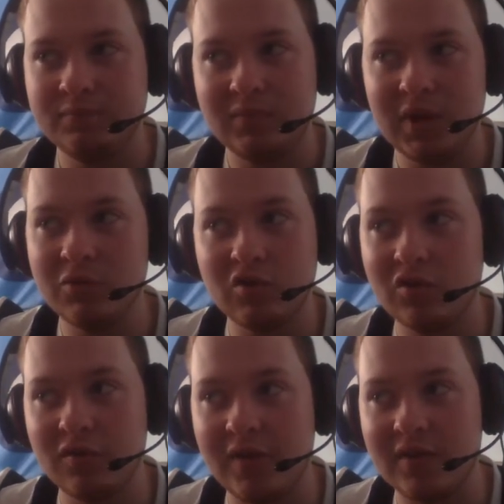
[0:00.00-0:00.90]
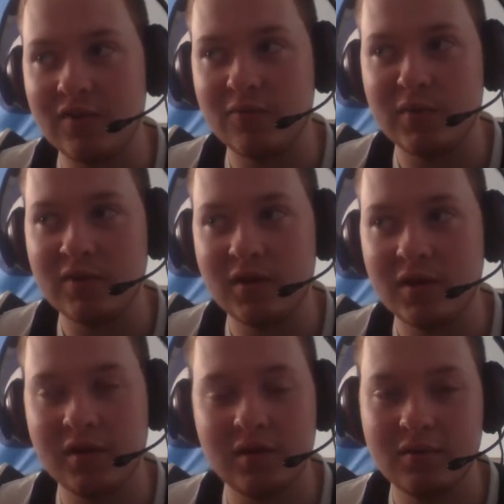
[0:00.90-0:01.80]
It was just defensive
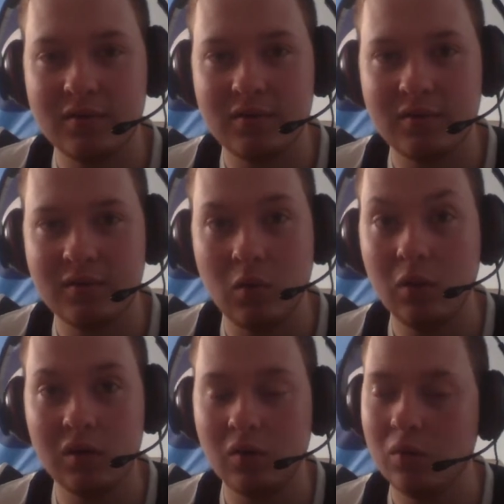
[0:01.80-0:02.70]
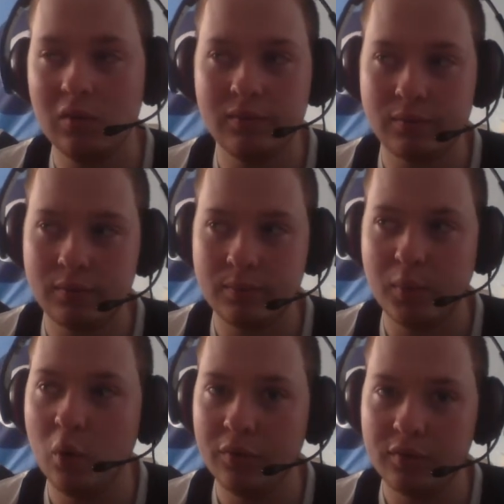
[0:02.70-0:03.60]
mistake. It
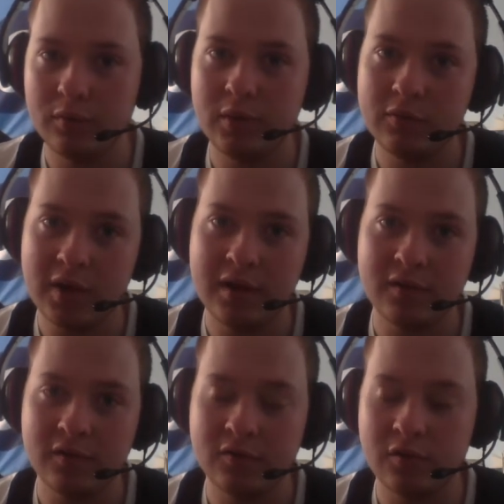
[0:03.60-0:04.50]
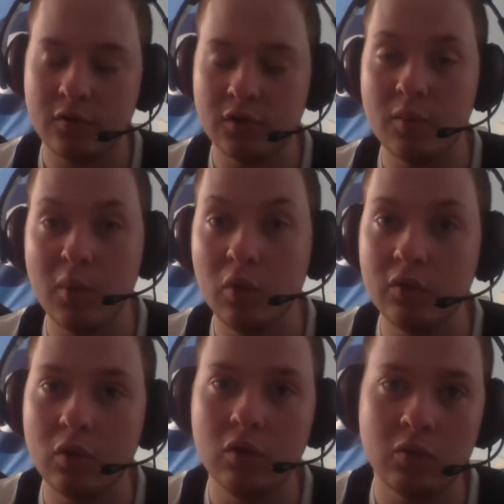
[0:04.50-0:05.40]
was ended at 2-2.
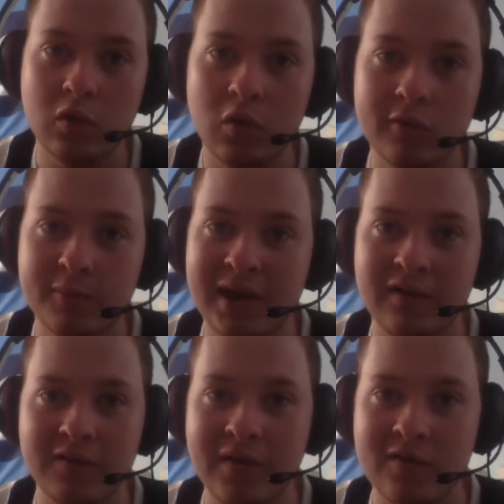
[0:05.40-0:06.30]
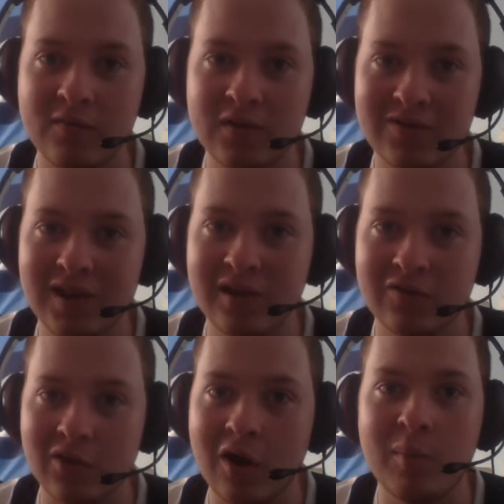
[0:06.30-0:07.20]
Both goals were caused by defensive
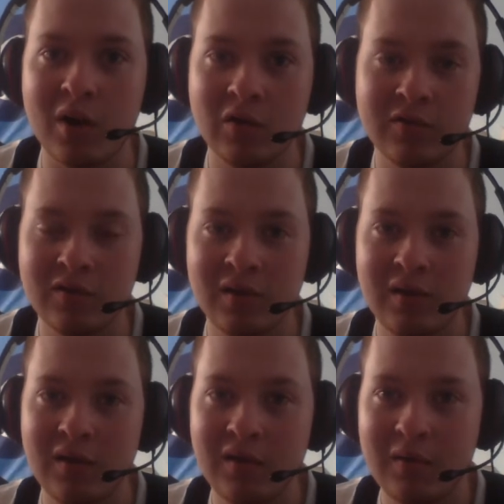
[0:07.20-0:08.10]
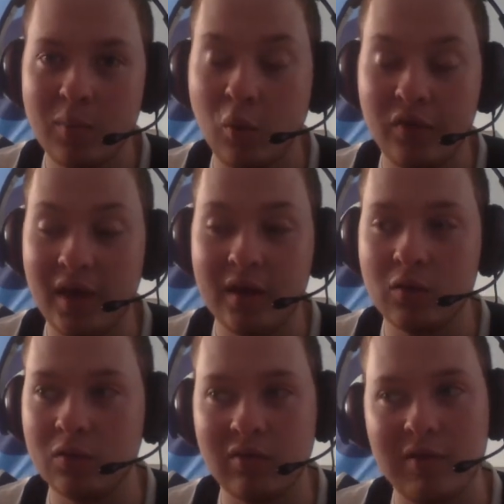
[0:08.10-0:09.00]
mistakes on our part. Both their goals.